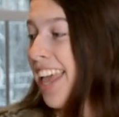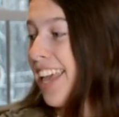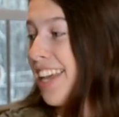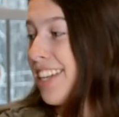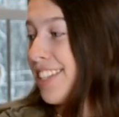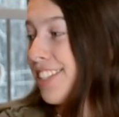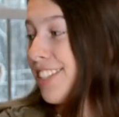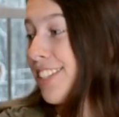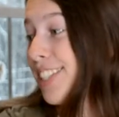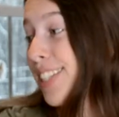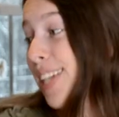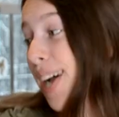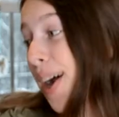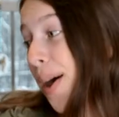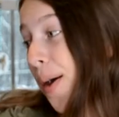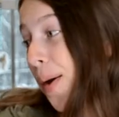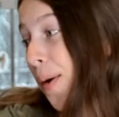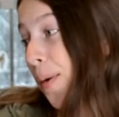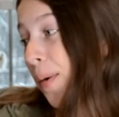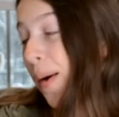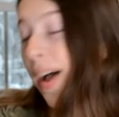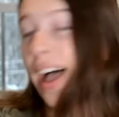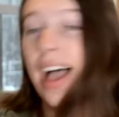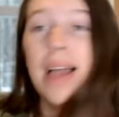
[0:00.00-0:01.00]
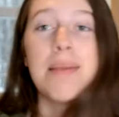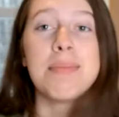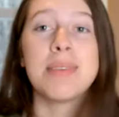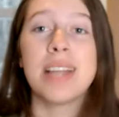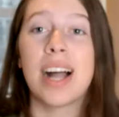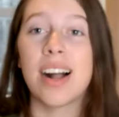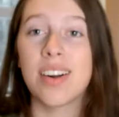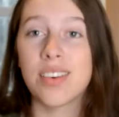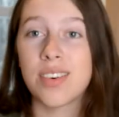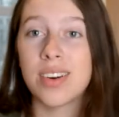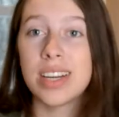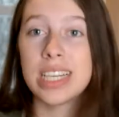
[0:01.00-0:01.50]
So I'm
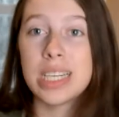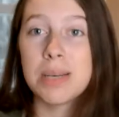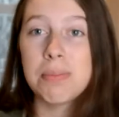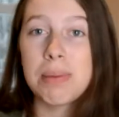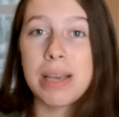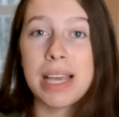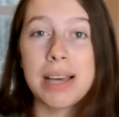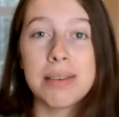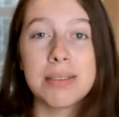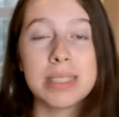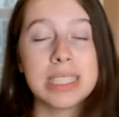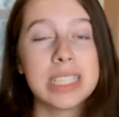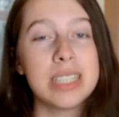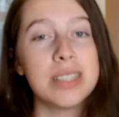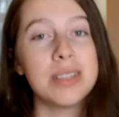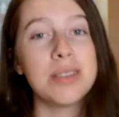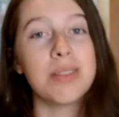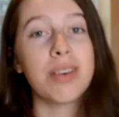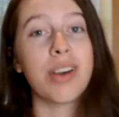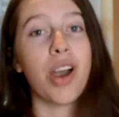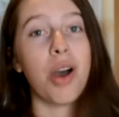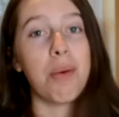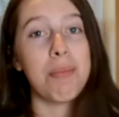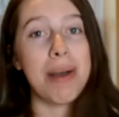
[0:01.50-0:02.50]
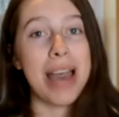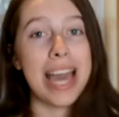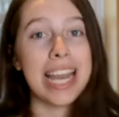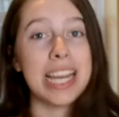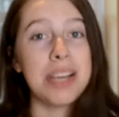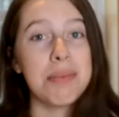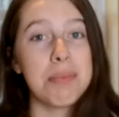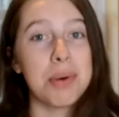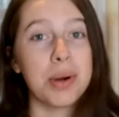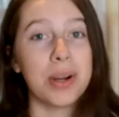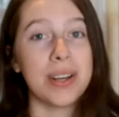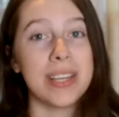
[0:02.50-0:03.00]
not going to be able to go
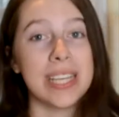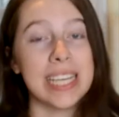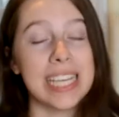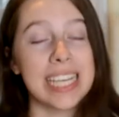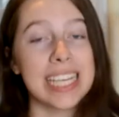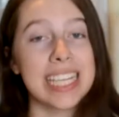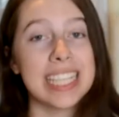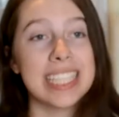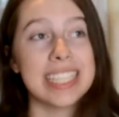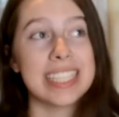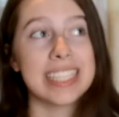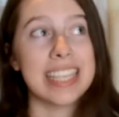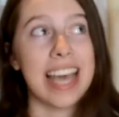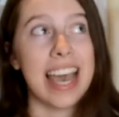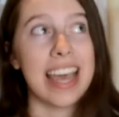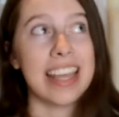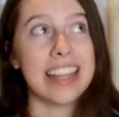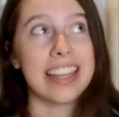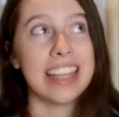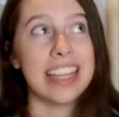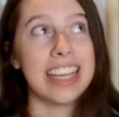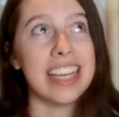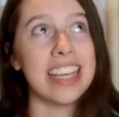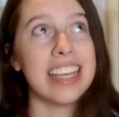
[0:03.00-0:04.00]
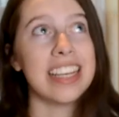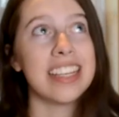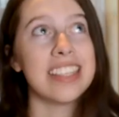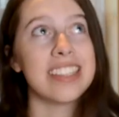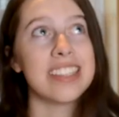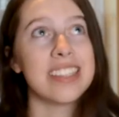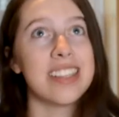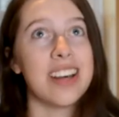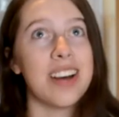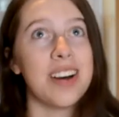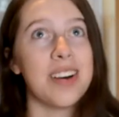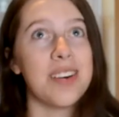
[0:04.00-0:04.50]
penny boarding, sadly,
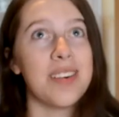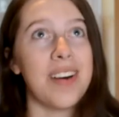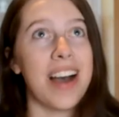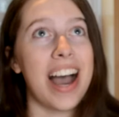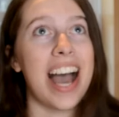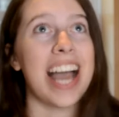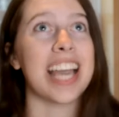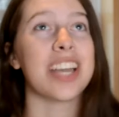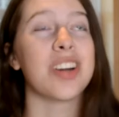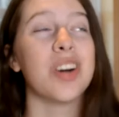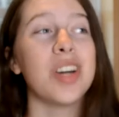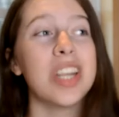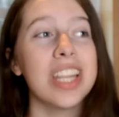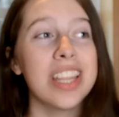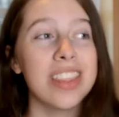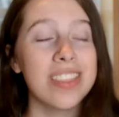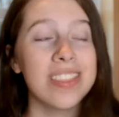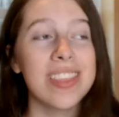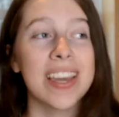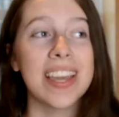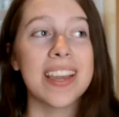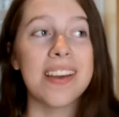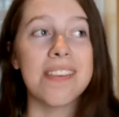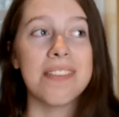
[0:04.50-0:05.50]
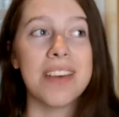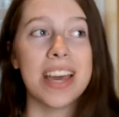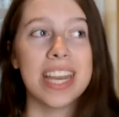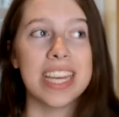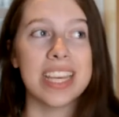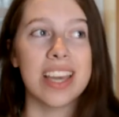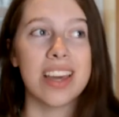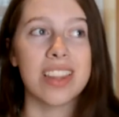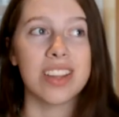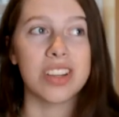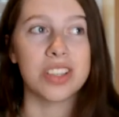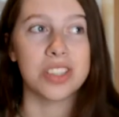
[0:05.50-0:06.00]
so I couldn't think of
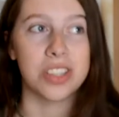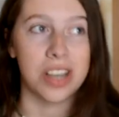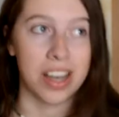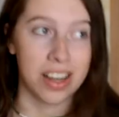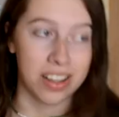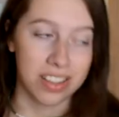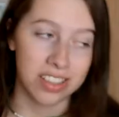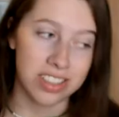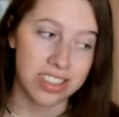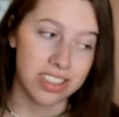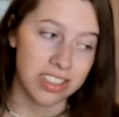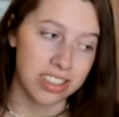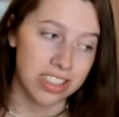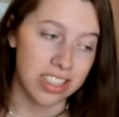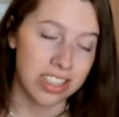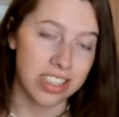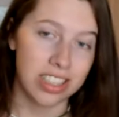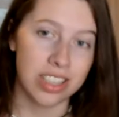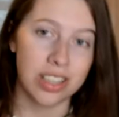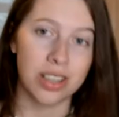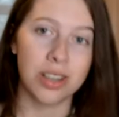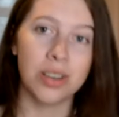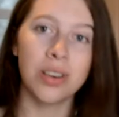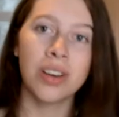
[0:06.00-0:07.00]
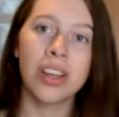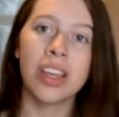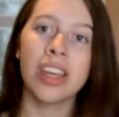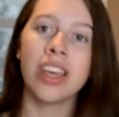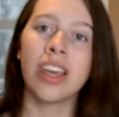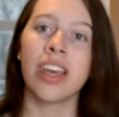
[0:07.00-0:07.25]
any other challenge to do.